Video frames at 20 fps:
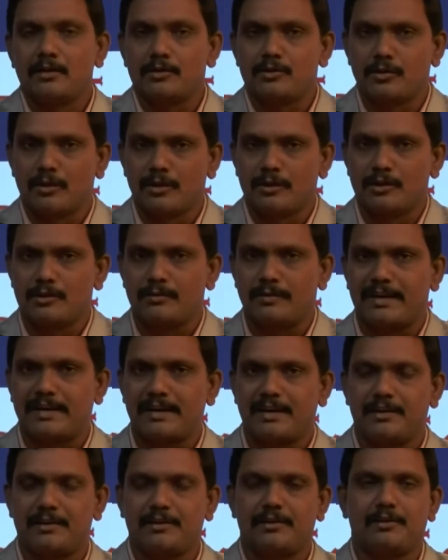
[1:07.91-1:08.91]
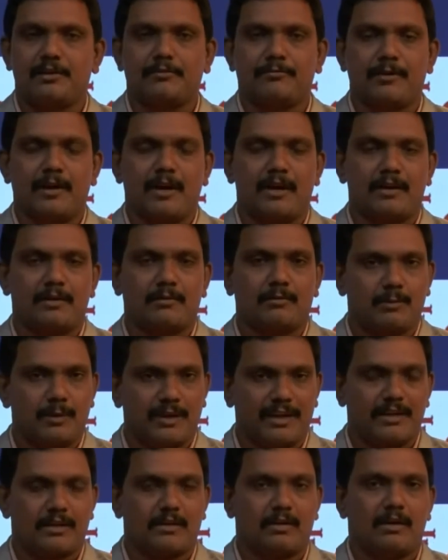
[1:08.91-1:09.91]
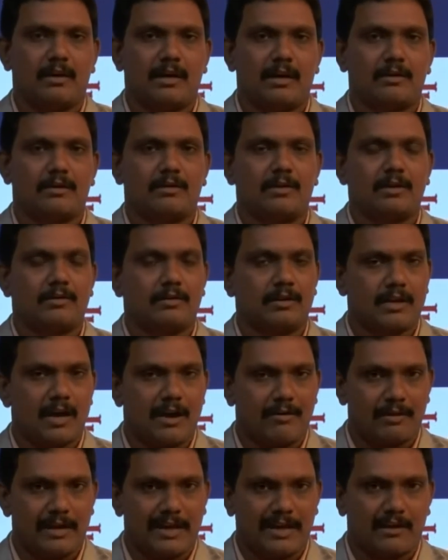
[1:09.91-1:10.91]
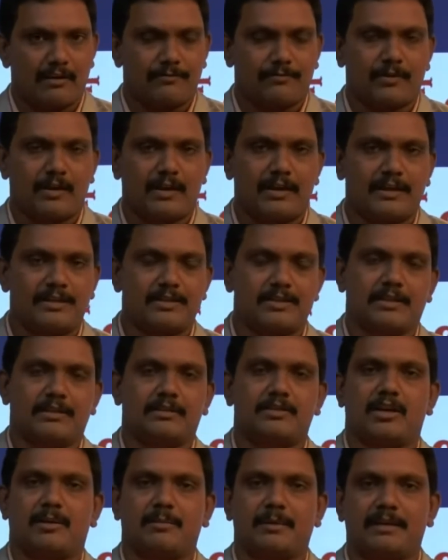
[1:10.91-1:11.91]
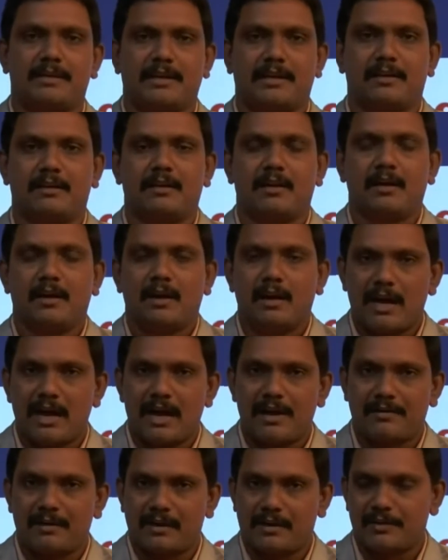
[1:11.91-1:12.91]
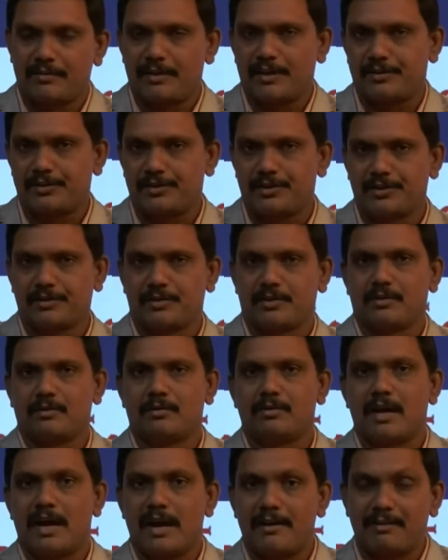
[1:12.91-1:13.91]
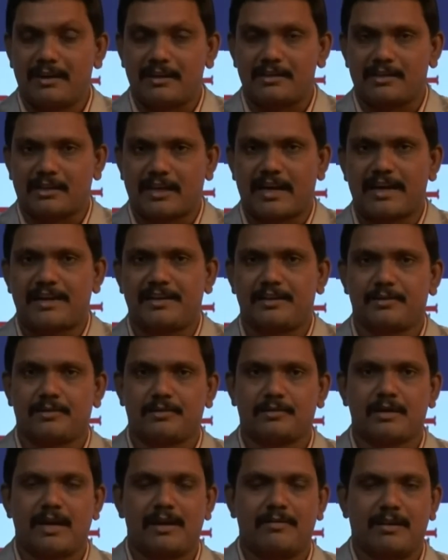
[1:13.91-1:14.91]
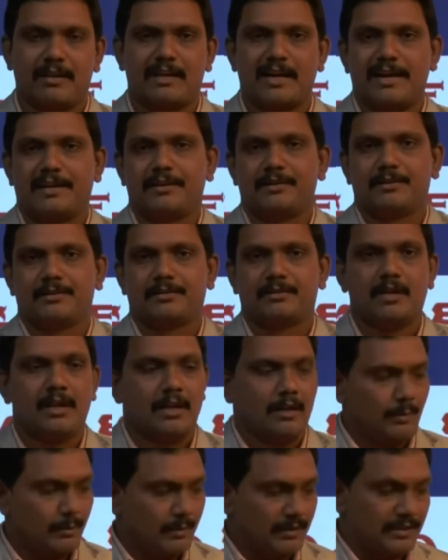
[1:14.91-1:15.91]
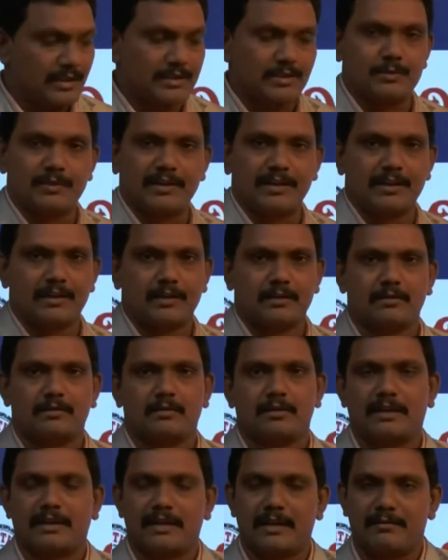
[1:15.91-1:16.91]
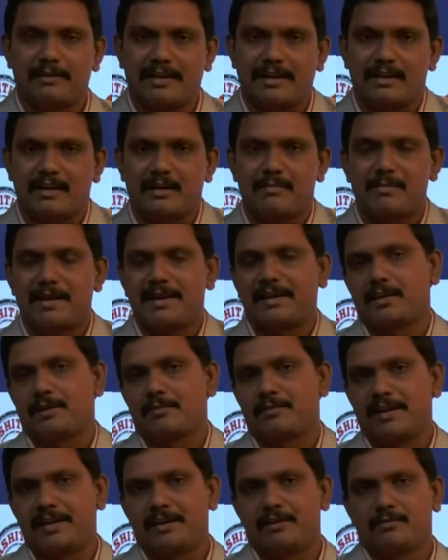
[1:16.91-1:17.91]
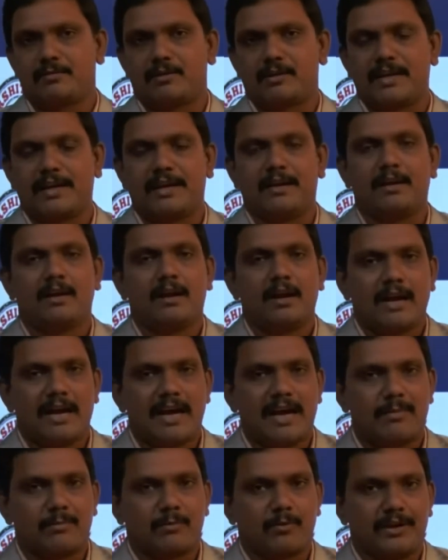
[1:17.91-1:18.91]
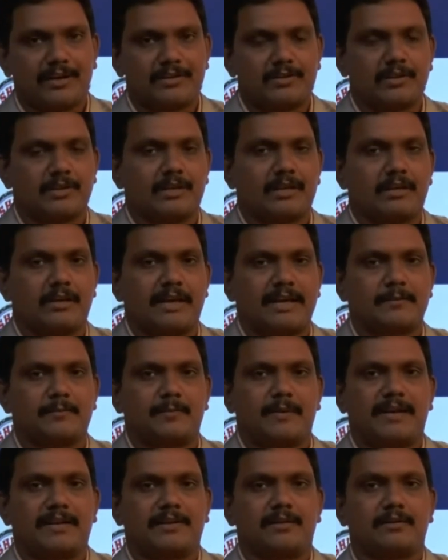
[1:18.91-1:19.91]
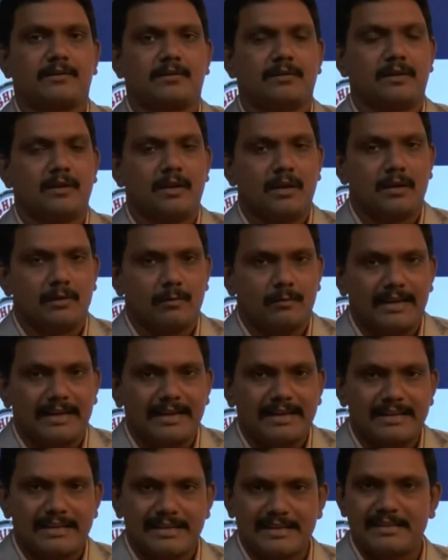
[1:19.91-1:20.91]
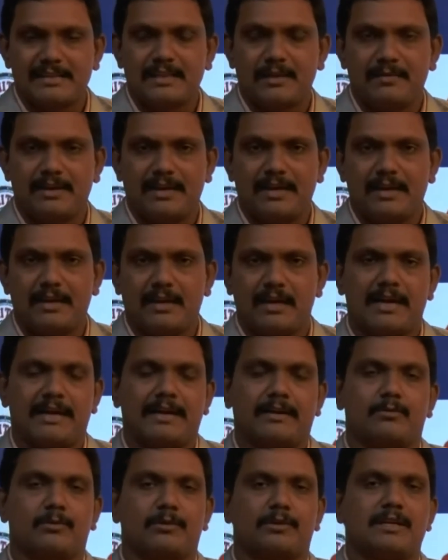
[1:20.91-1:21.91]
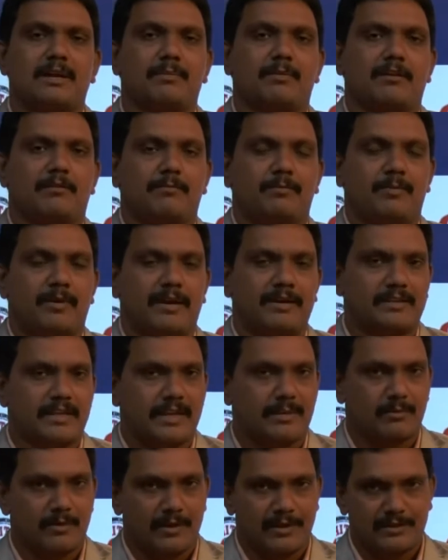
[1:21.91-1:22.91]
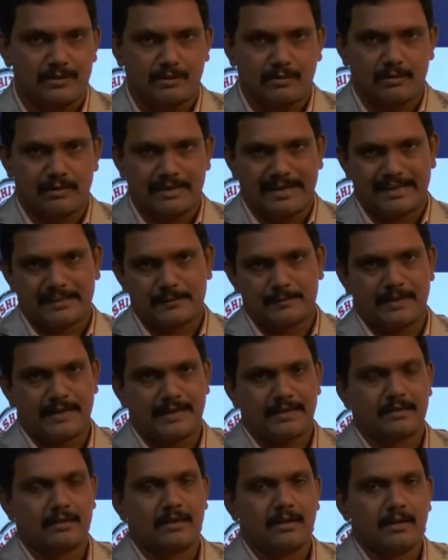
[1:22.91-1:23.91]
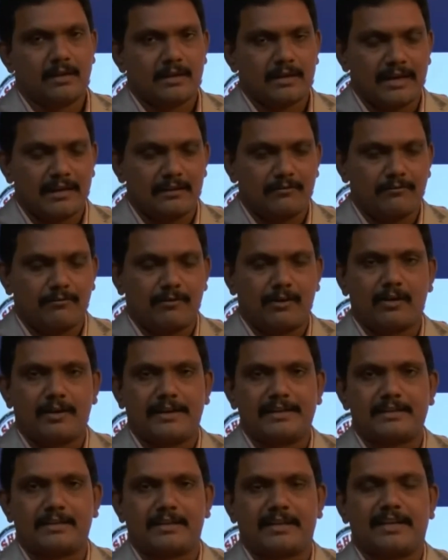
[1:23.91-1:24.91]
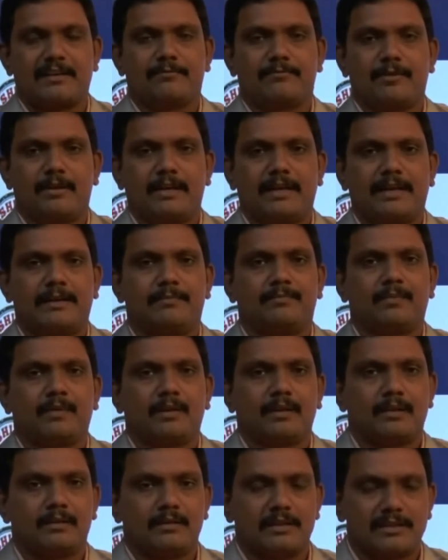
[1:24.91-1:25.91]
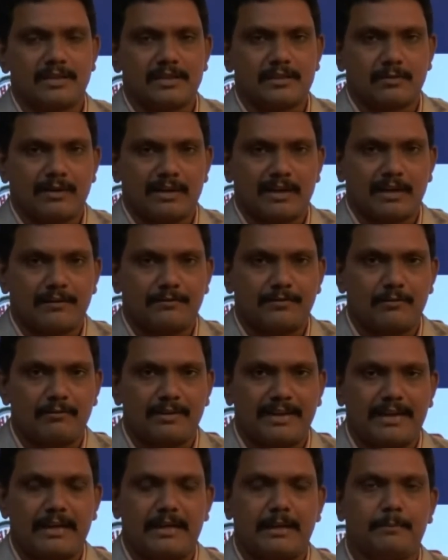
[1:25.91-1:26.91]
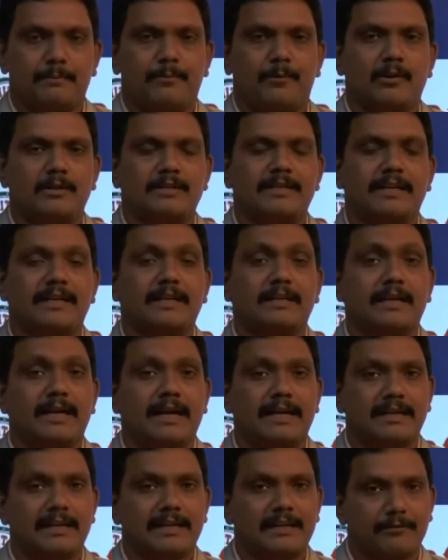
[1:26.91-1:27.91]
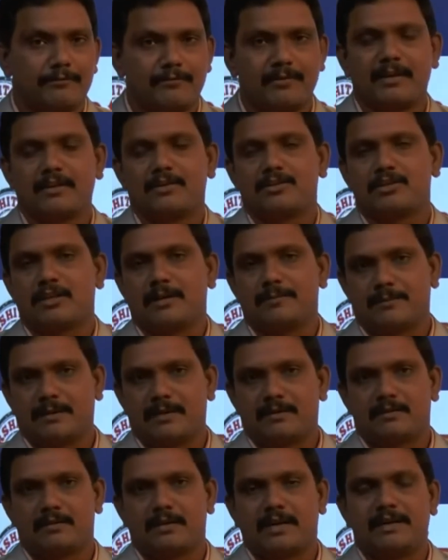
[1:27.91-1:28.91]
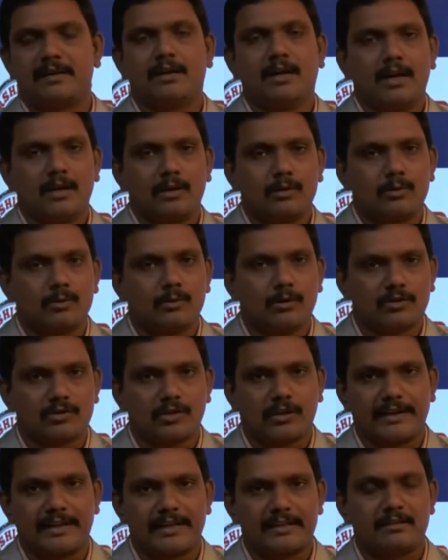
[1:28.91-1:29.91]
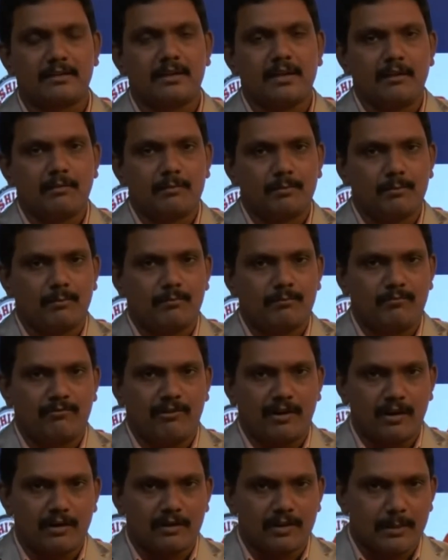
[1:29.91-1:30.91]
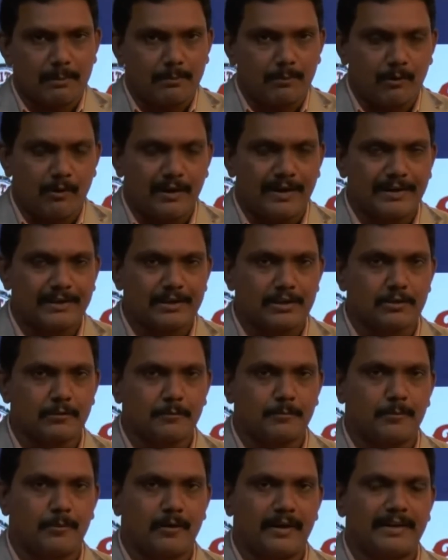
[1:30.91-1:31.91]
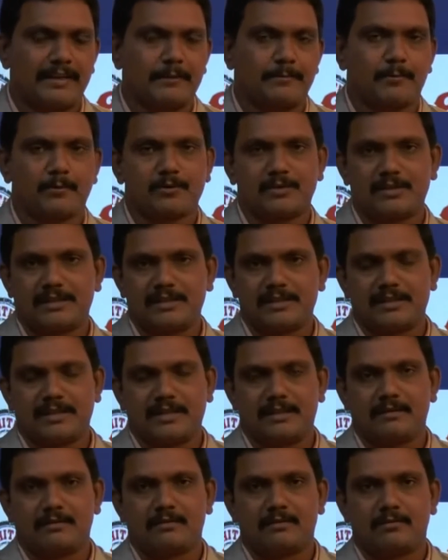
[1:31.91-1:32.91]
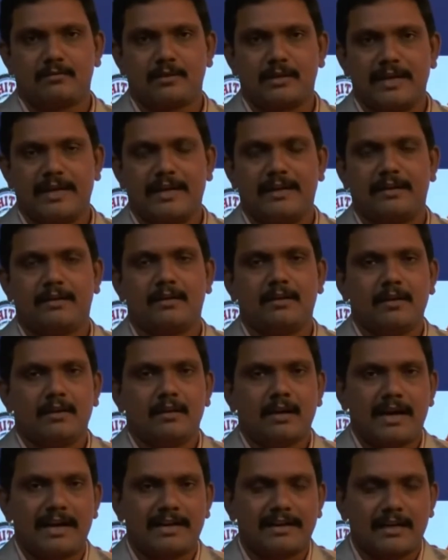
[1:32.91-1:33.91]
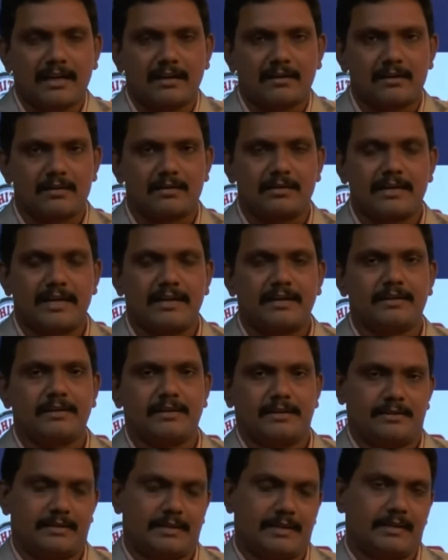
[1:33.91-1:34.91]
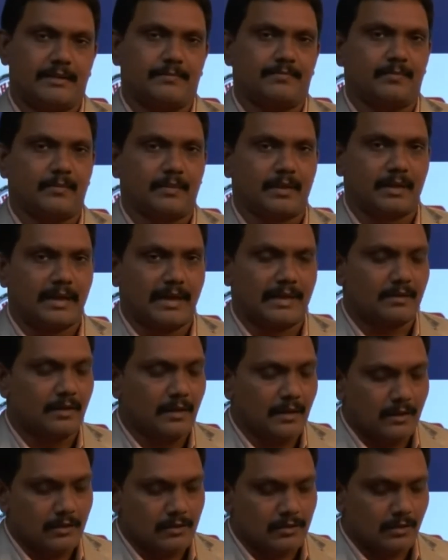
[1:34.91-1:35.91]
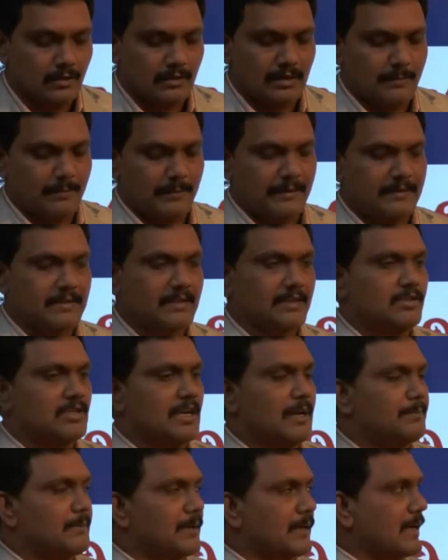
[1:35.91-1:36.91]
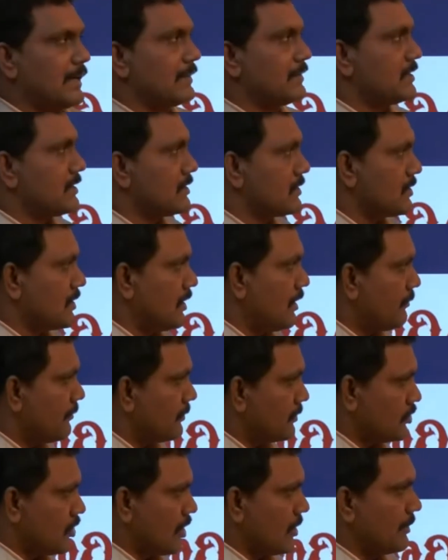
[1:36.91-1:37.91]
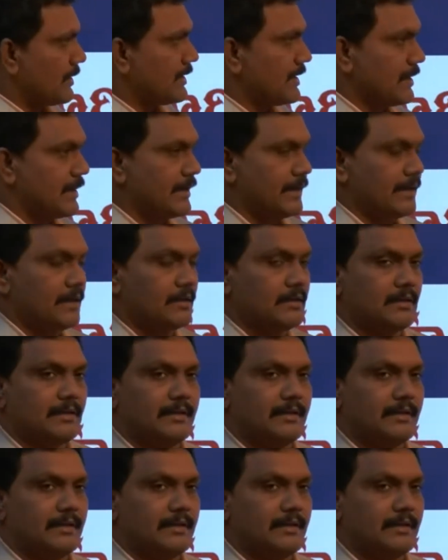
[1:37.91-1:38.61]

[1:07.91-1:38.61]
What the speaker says: Don't worry if you are weak or you have lack of knowledge in geometry. I will assure you, I will train you, I will guide you with this video in a very commanding way. Okay, I am going to explain you very easy way and good number of points I am going to explain, right? Follow it carefully. This is one of the very important and difficult chapter, right? Go through it, follow the point to point procedure, okay, and understand easily, right? So the present chapter consists of geometry.